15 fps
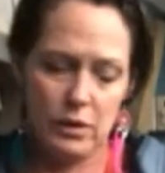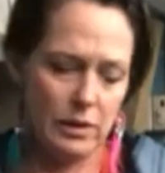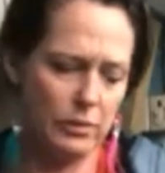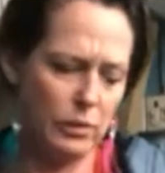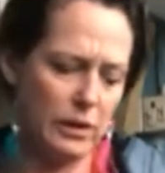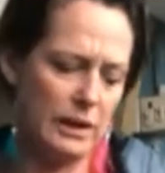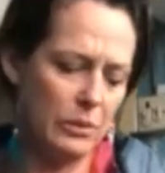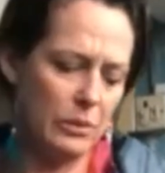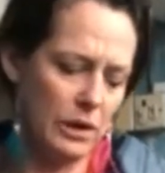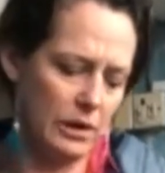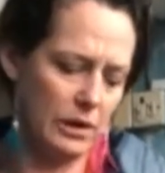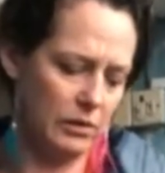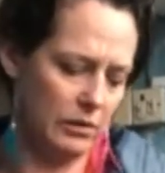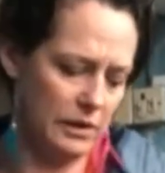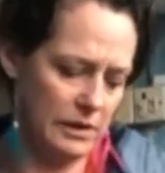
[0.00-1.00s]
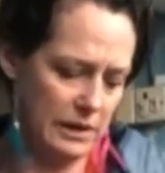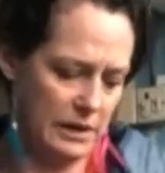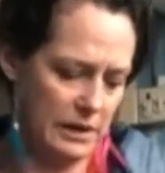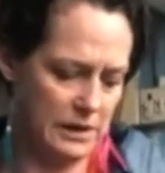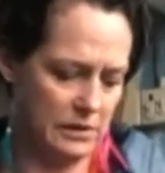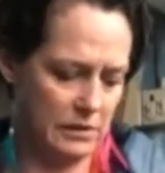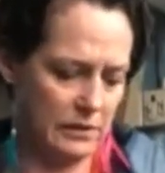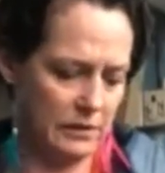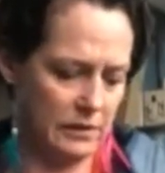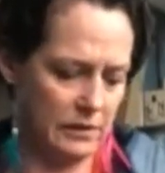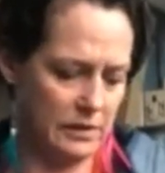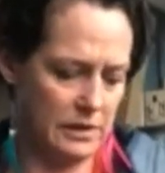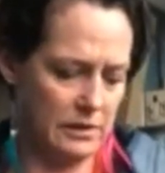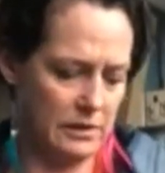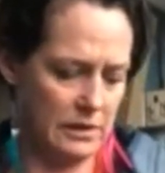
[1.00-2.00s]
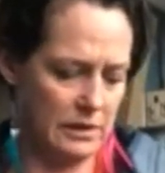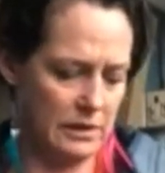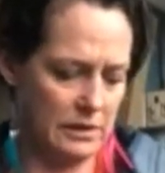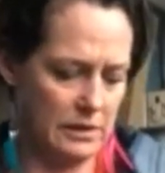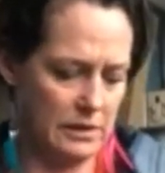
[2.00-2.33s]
Will that work, or is it easier if I do that?